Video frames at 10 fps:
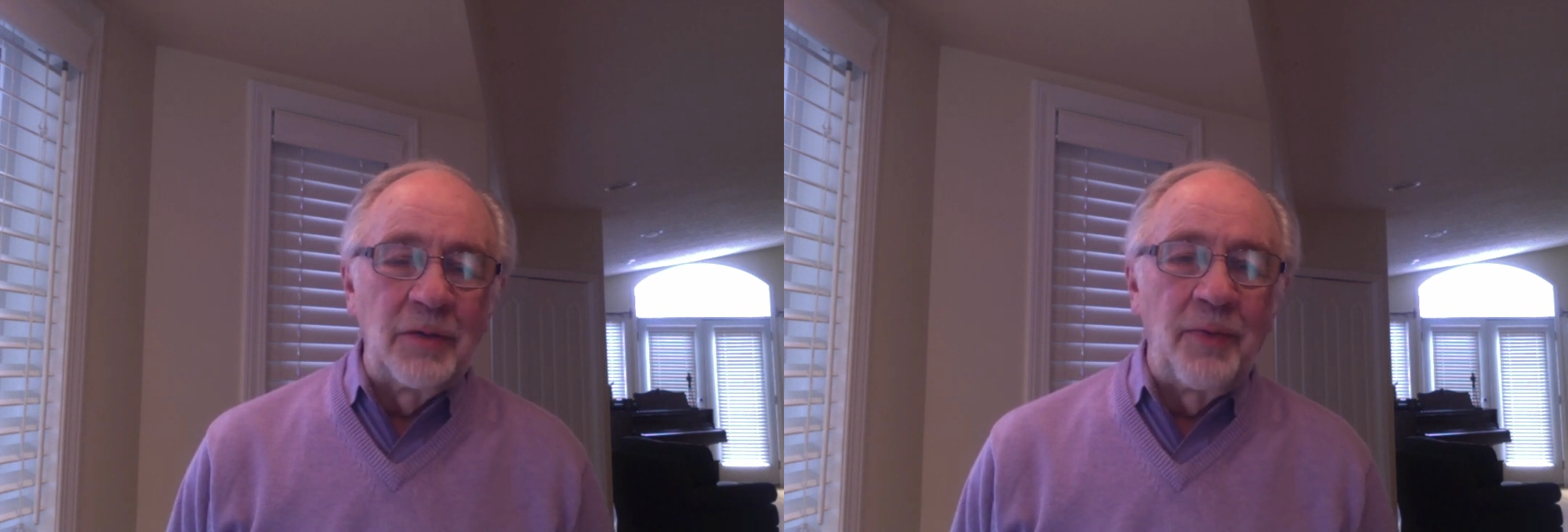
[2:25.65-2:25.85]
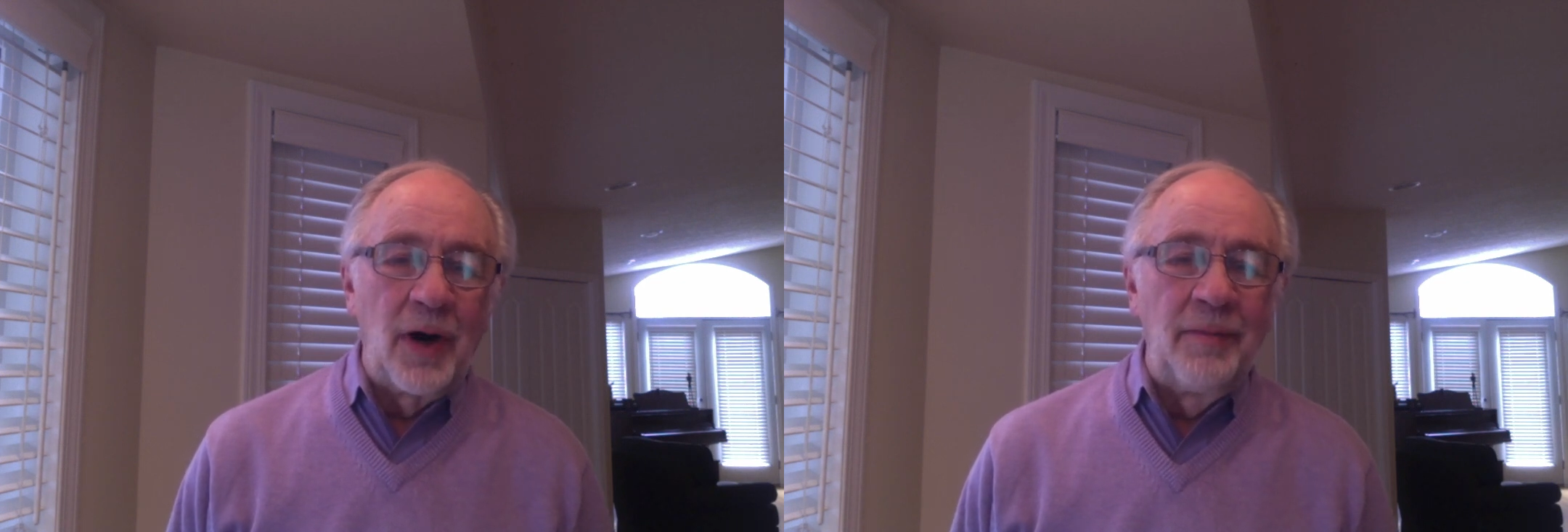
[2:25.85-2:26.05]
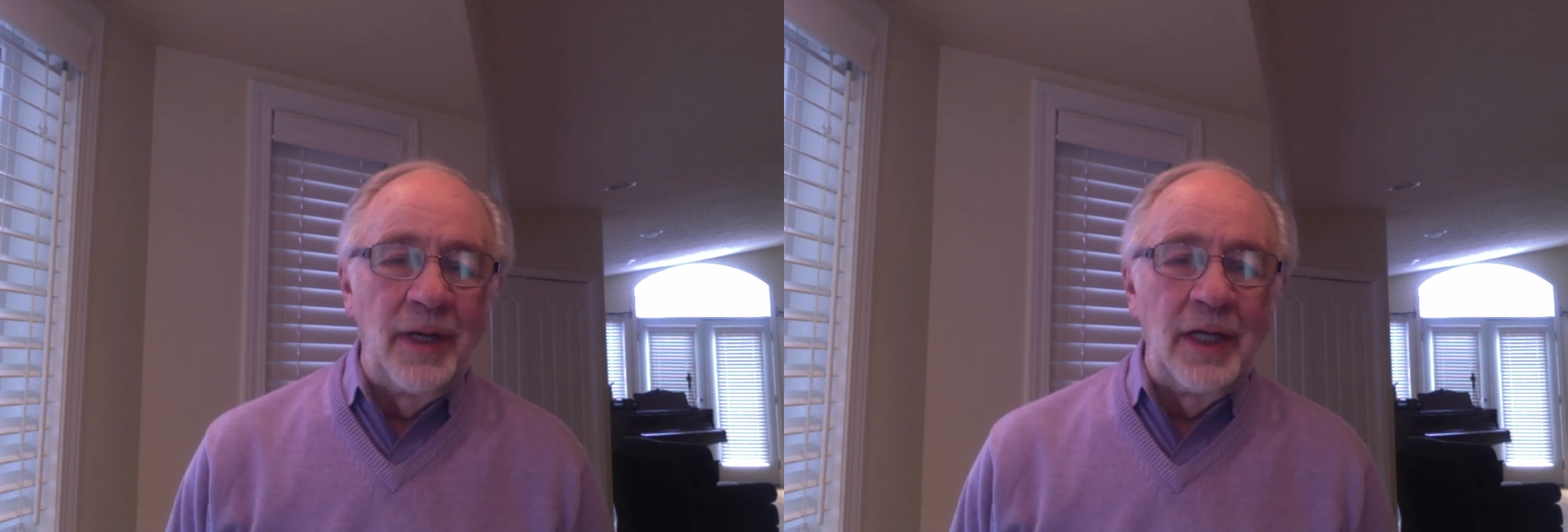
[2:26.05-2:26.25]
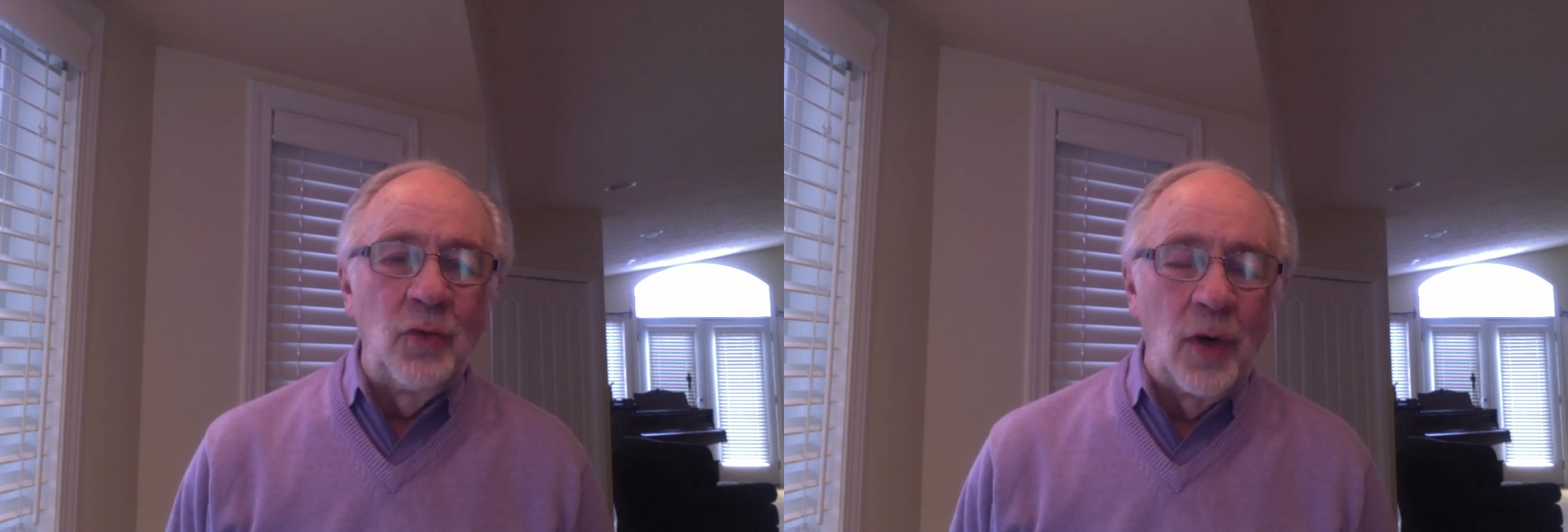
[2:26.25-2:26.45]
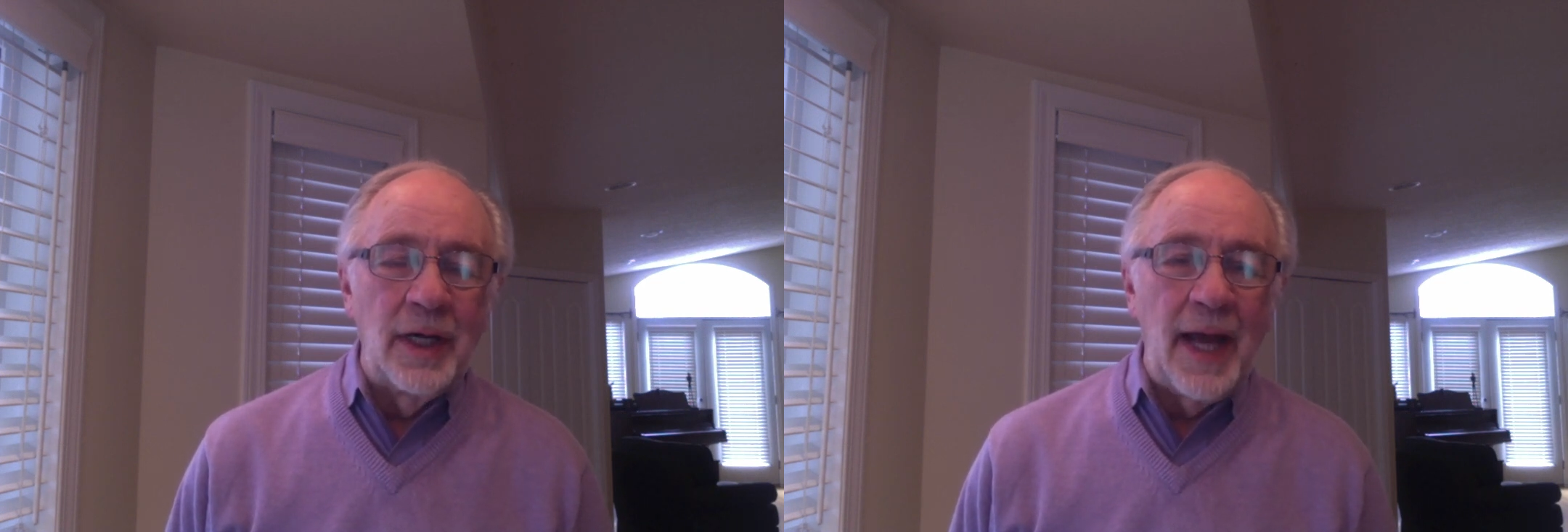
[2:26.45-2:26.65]
the prayer
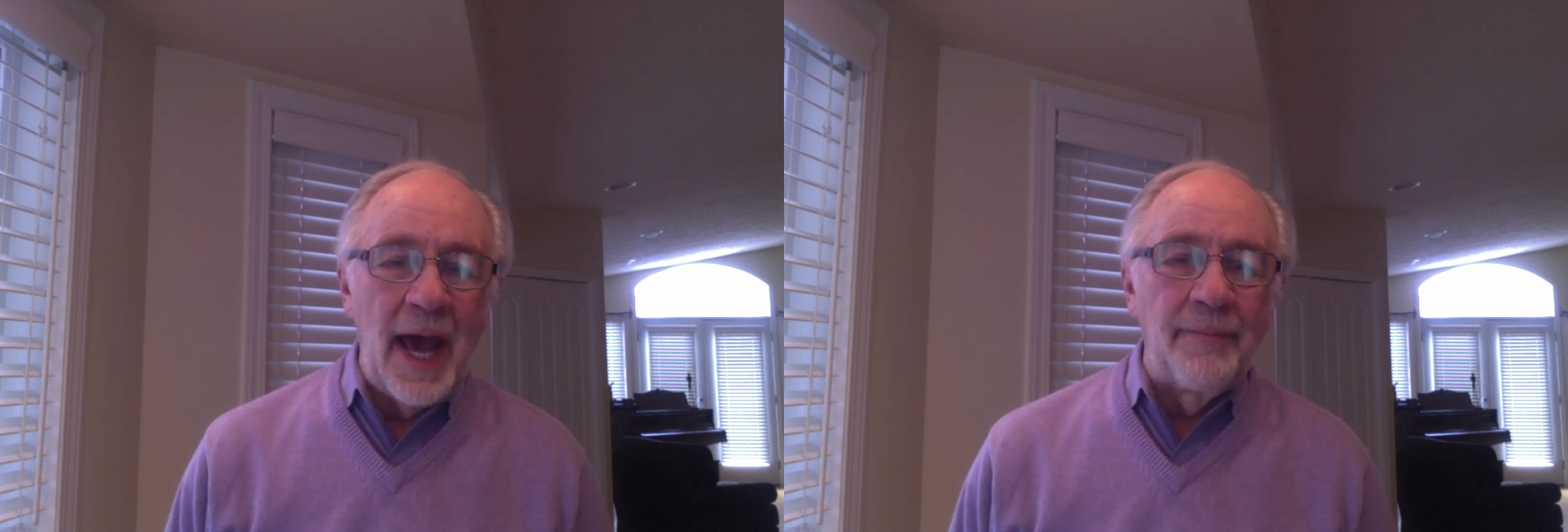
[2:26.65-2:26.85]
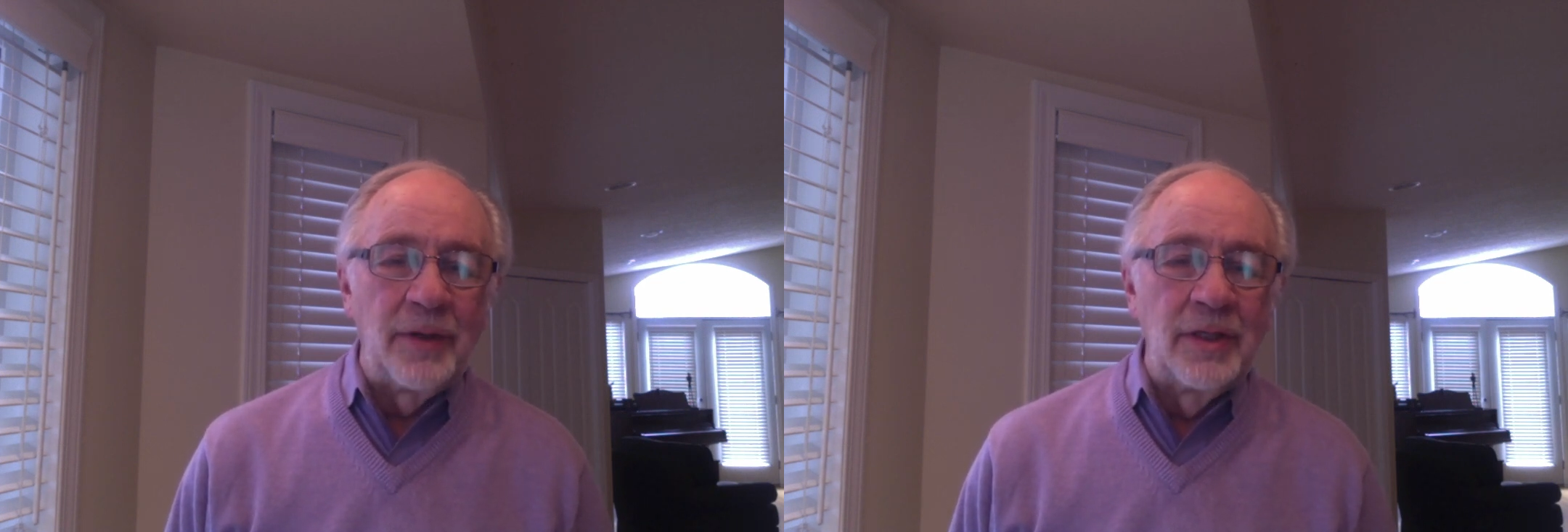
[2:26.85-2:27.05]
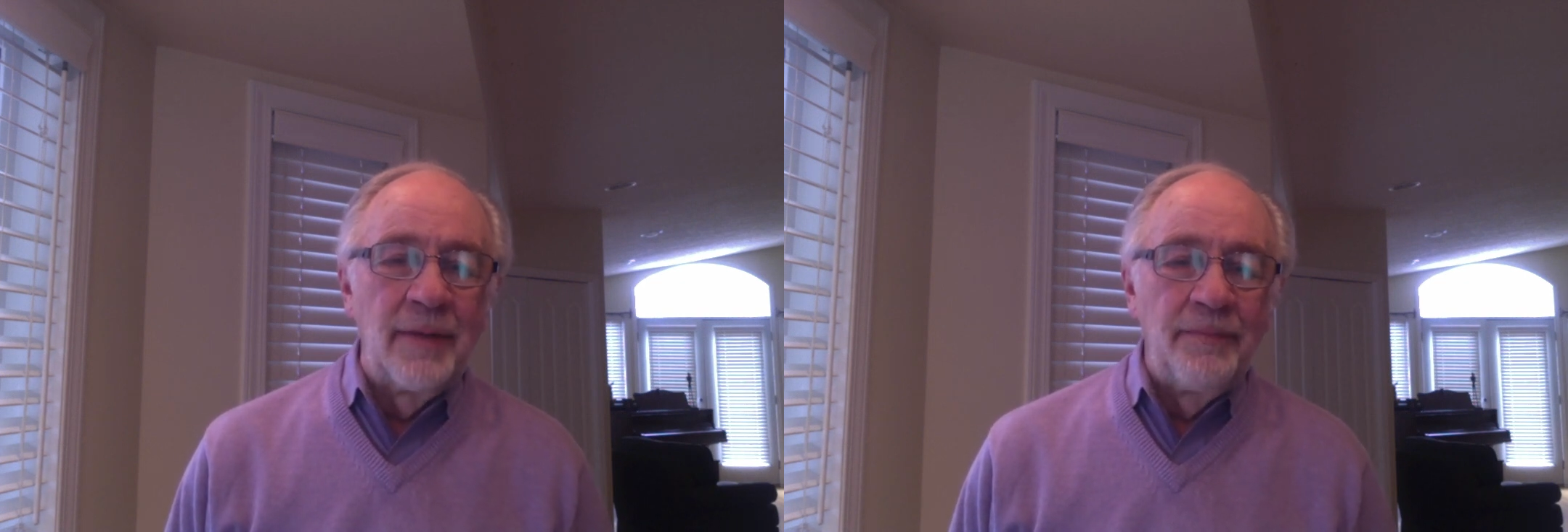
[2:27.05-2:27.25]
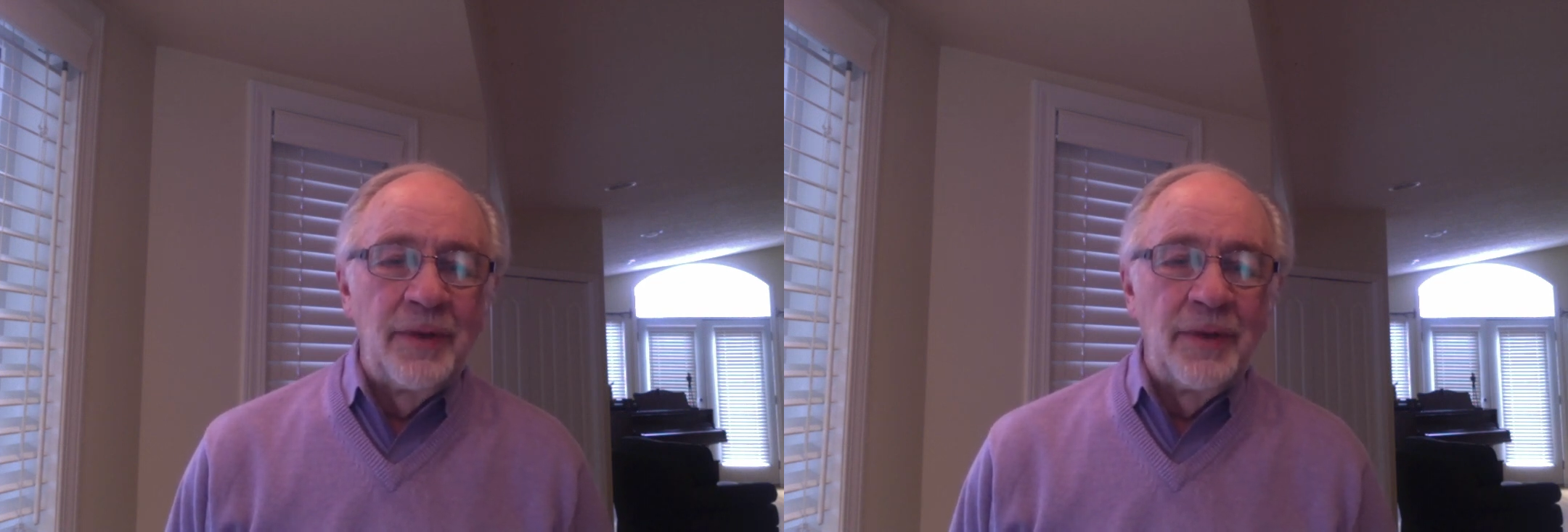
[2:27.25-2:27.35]
meeting what had happened,